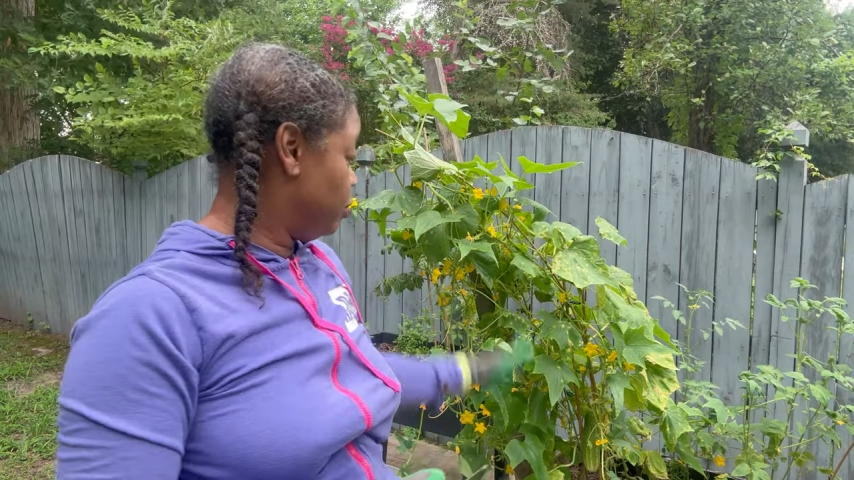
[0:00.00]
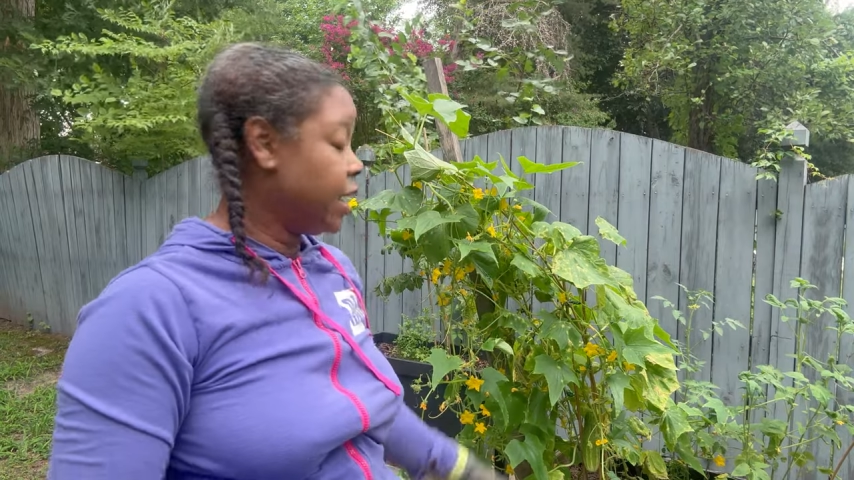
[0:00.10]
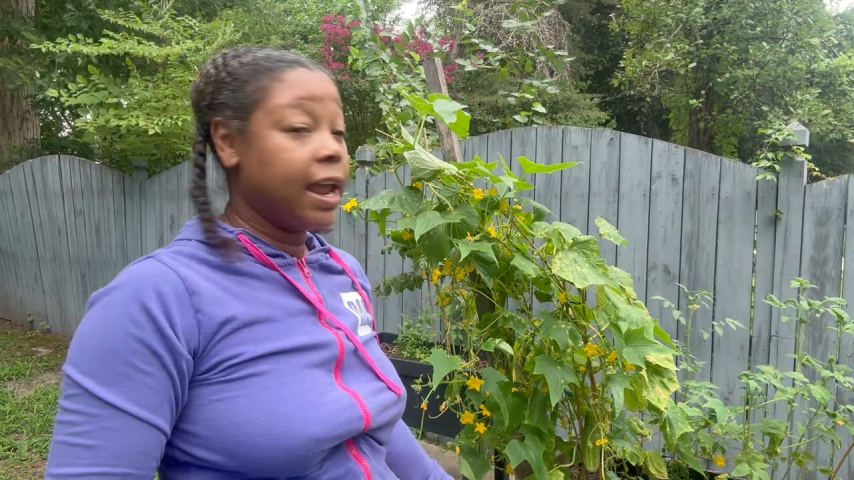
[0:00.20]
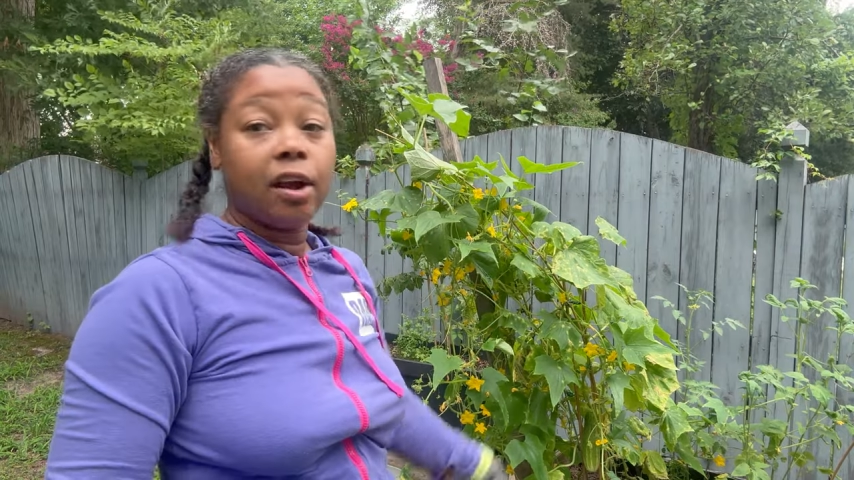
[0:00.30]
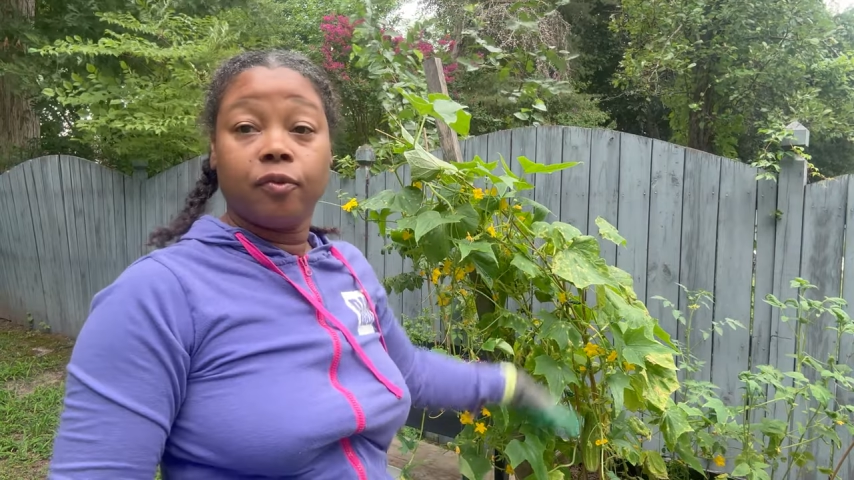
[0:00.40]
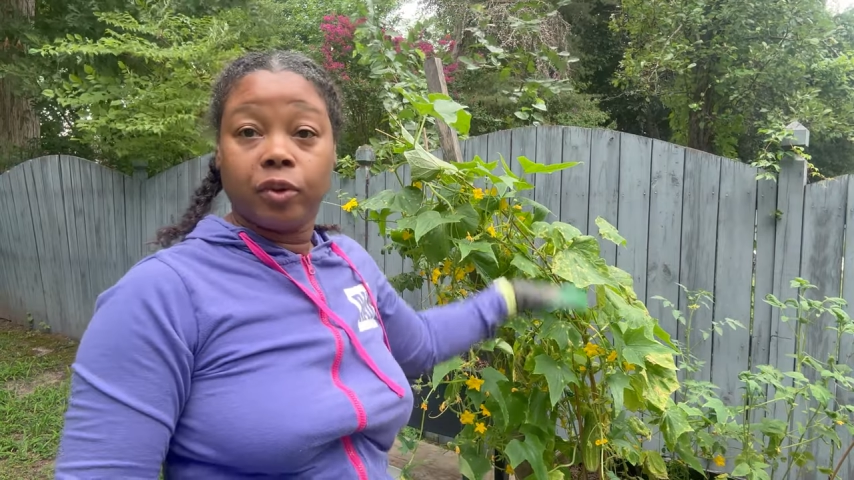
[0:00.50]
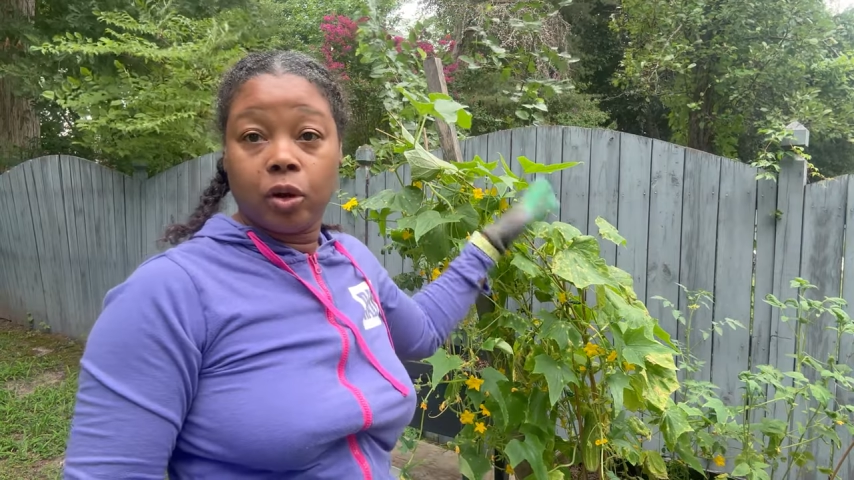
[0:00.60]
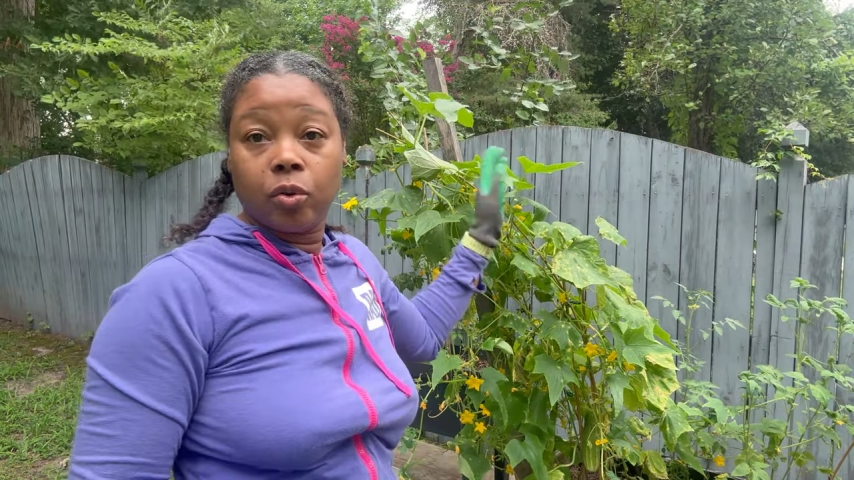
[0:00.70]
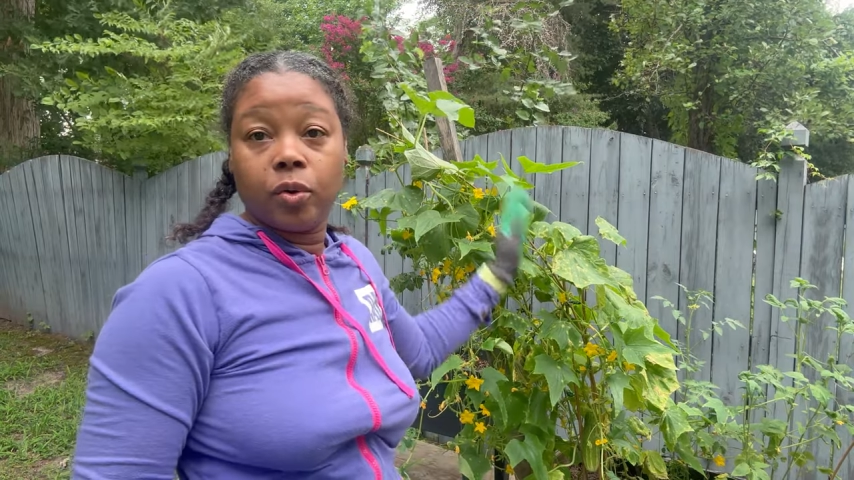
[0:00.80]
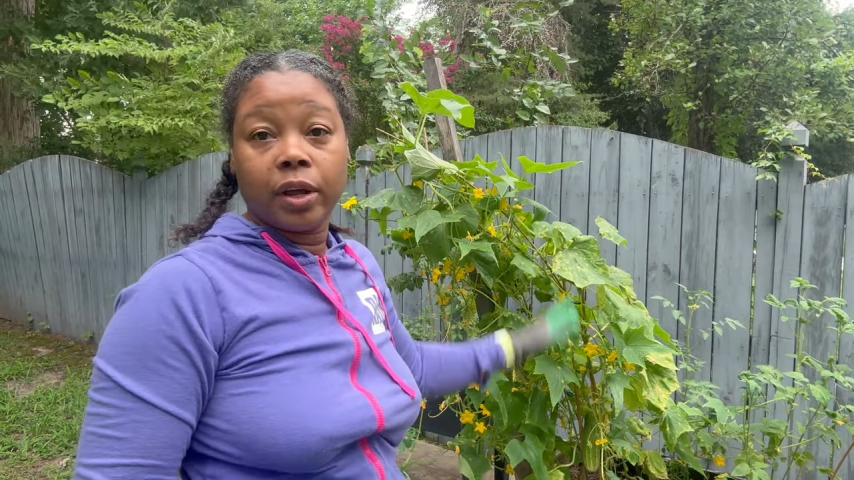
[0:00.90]
the
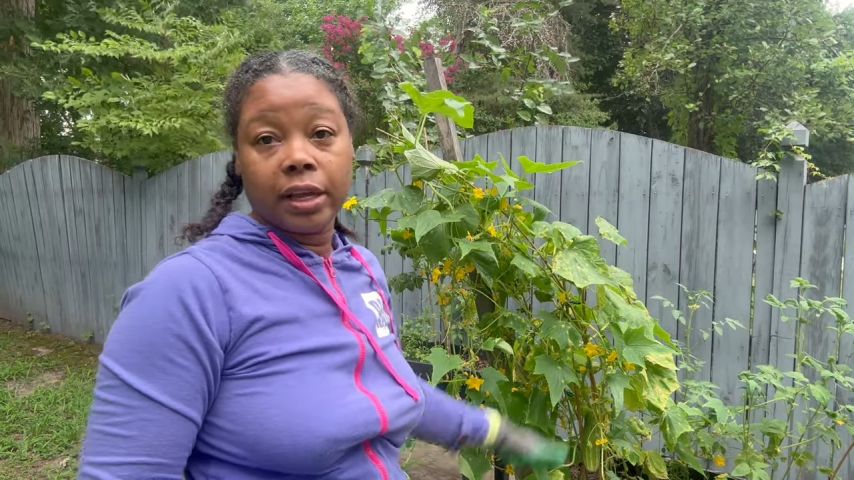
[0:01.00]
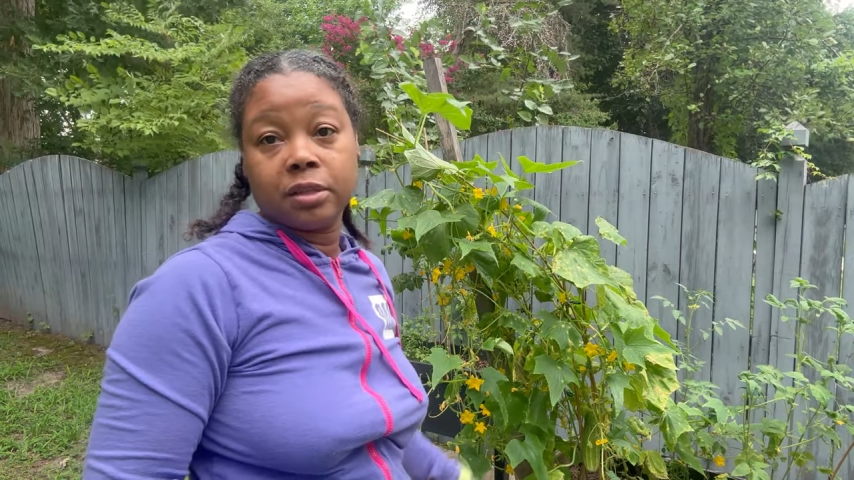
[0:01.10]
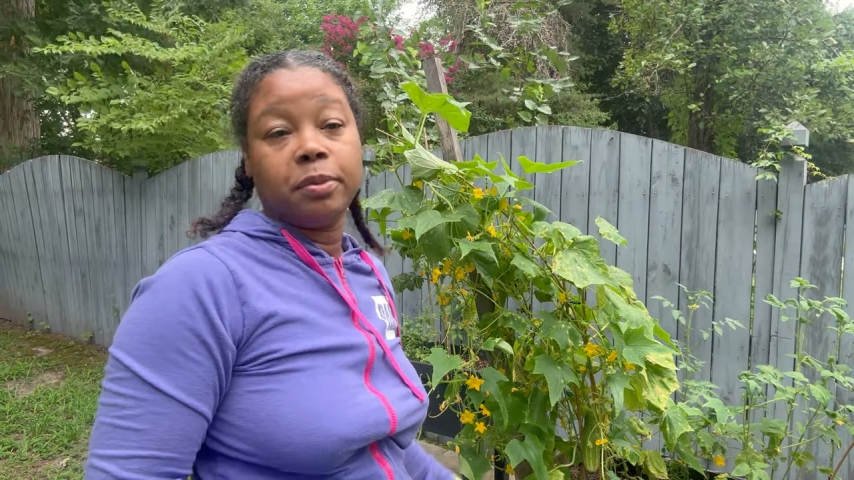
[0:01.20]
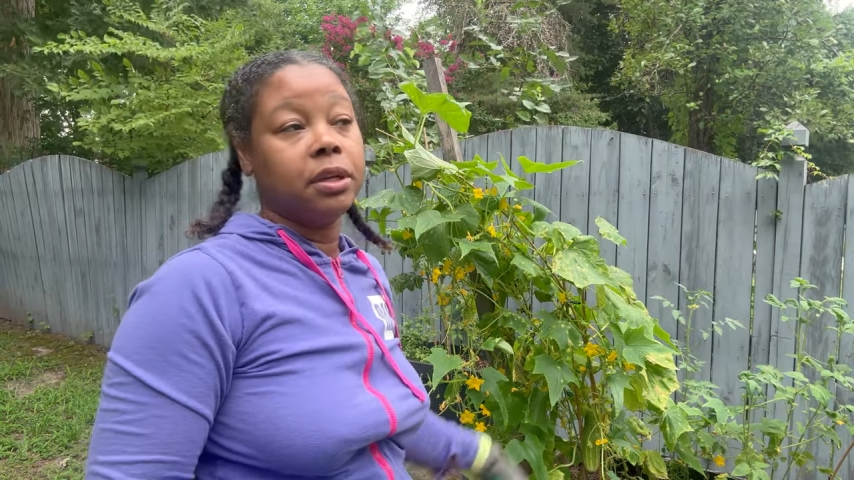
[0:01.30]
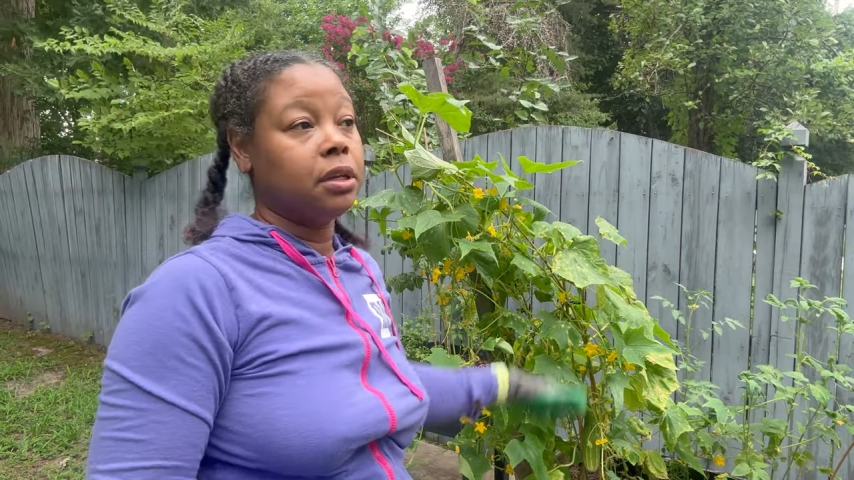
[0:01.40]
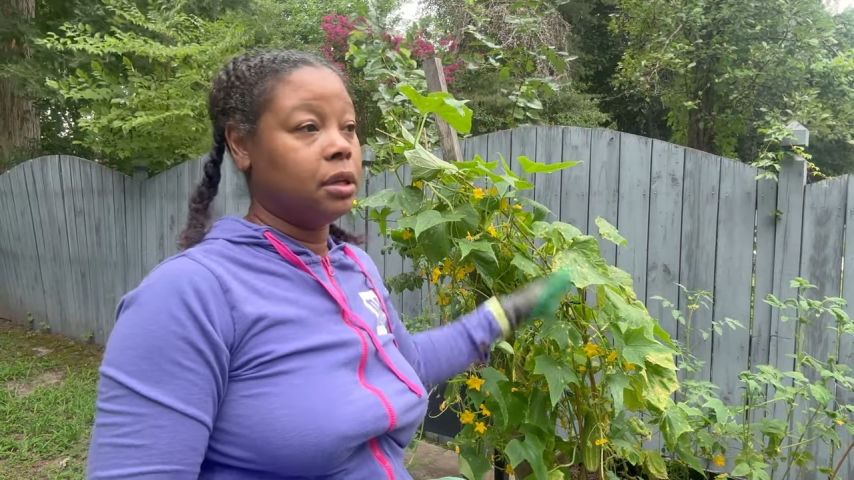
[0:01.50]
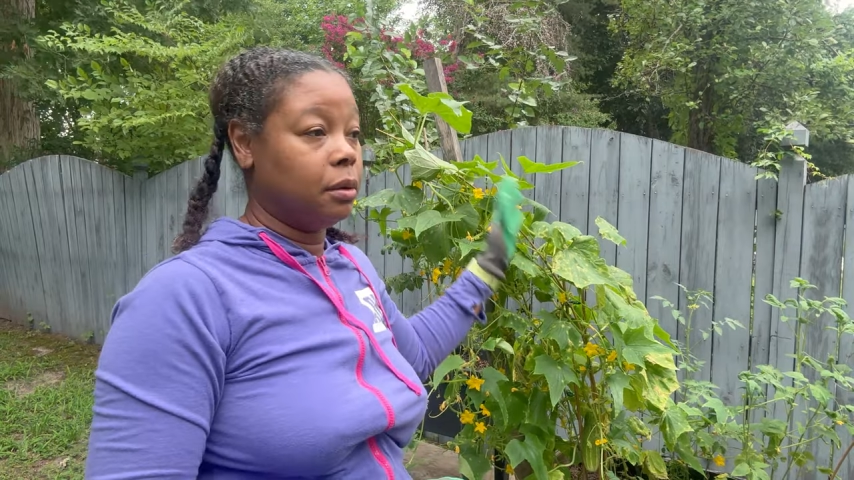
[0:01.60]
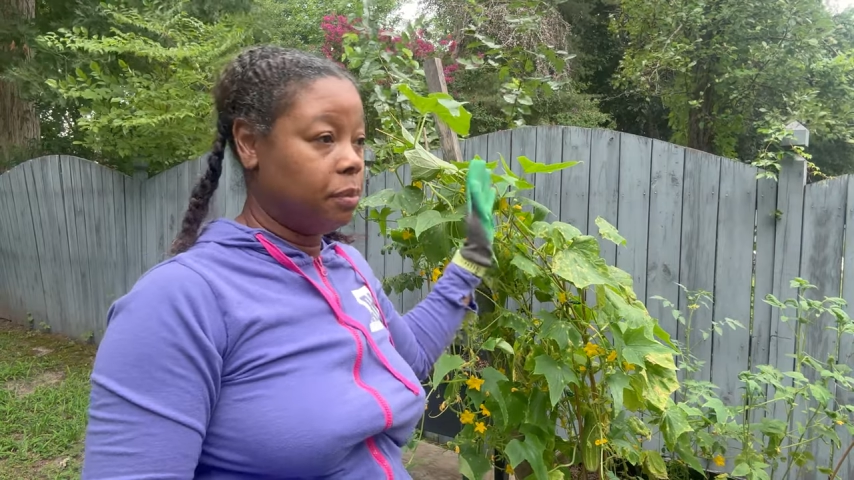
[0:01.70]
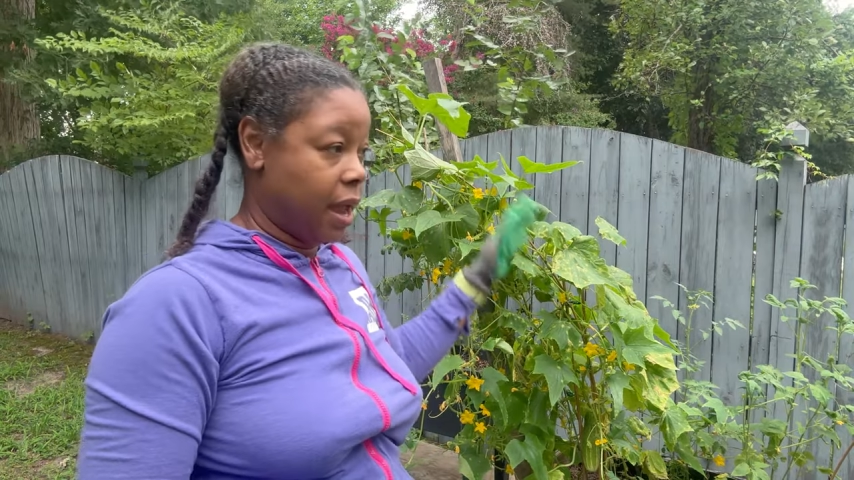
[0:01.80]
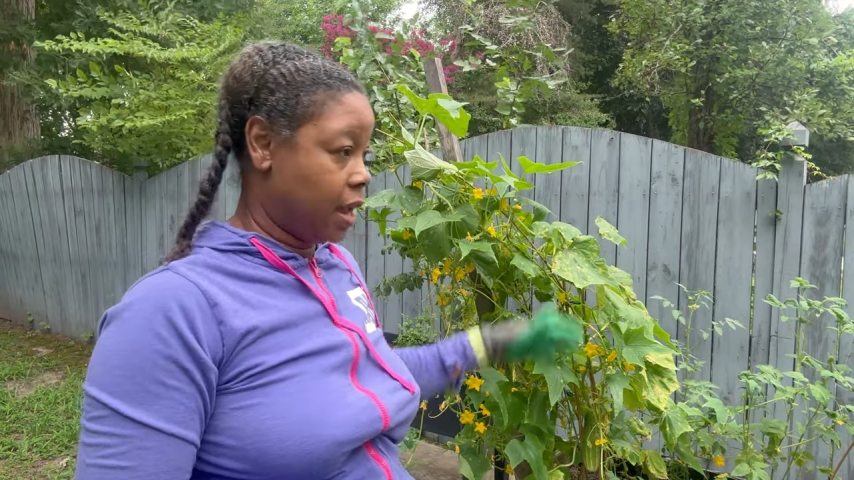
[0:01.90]
airflow has been
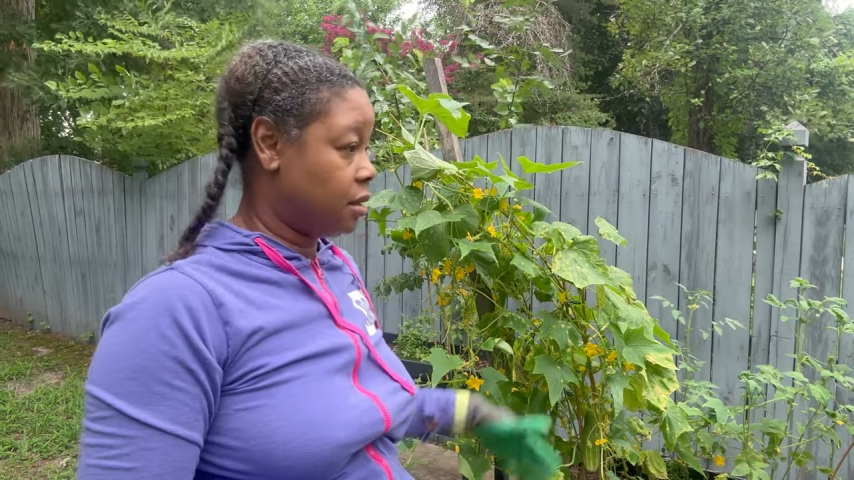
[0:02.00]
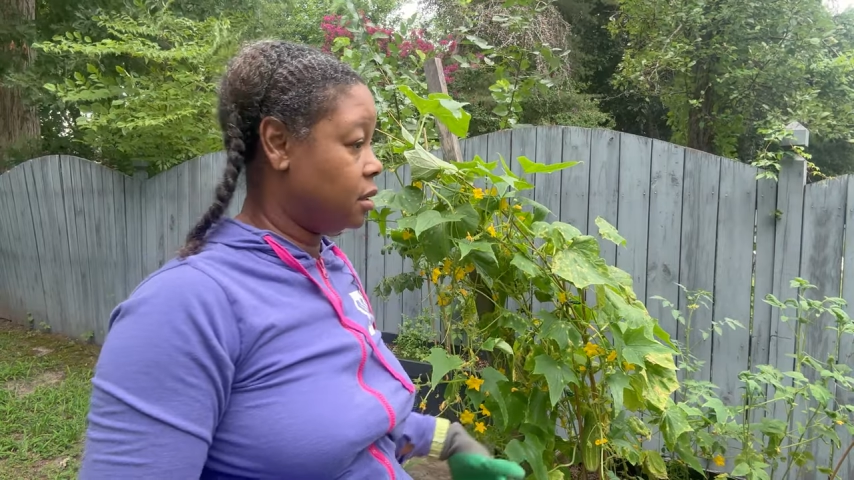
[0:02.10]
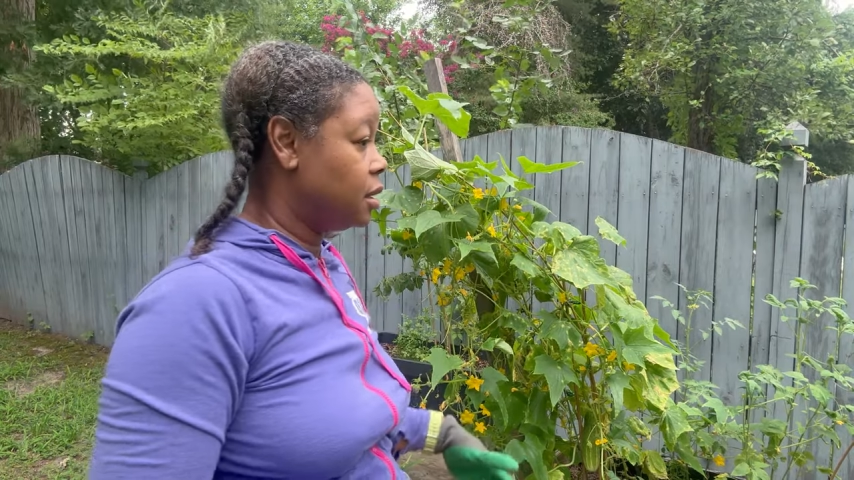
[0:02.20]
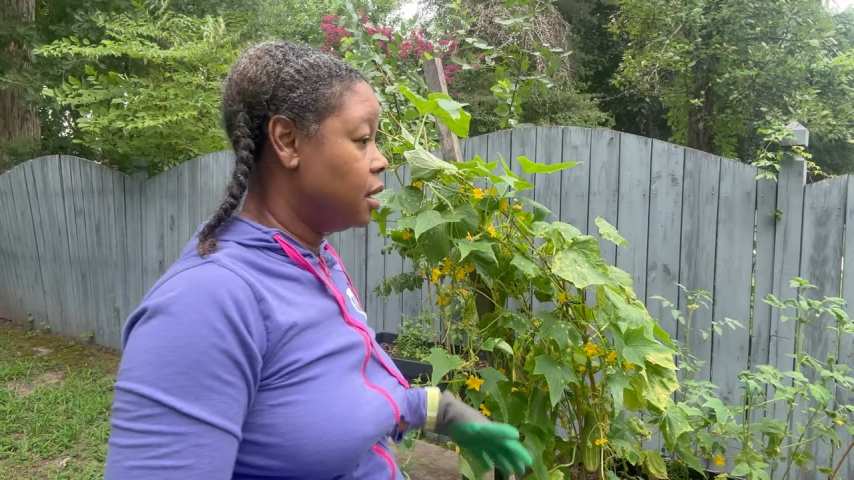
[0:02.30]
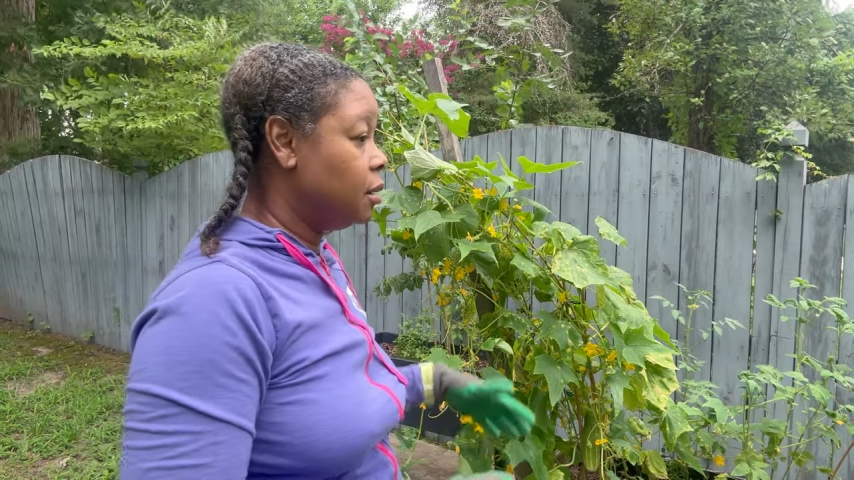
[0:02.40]
impacted